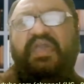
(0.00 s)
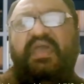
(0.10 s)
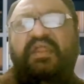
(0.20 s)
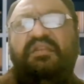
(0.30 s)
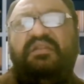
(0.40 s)

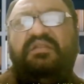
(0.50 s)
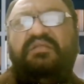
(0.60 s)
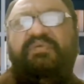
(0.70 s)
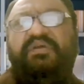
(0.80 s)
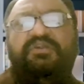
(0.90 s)
and
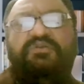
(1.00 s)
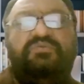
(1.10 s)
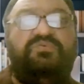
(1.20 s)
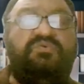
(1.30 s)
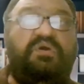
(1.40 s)
better
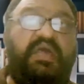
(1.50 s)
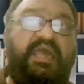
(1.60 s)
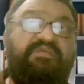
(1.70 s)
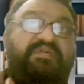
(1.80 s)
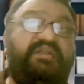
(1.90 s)
to
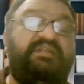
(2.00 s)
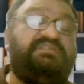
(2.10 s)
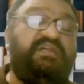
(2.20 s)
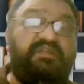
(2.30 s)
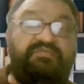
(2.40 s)
have an
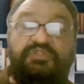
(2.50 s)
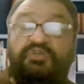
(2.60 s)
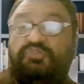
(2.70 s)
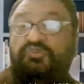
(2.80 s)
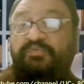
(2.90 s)
understanding with
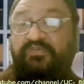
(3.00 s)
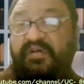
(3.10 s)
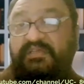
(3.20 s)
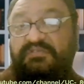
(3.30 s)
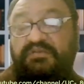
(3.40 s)
your
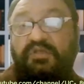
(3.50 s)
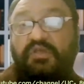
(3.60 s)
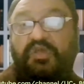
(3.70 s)
supervisor,